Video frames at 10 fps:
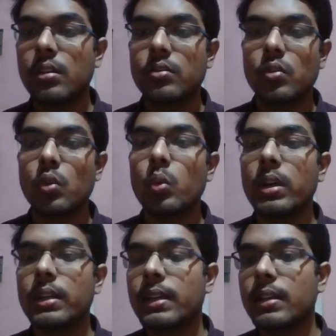So no
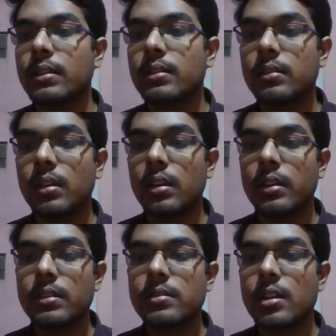one can
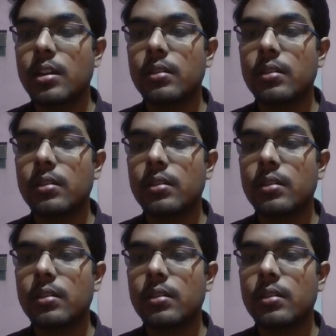register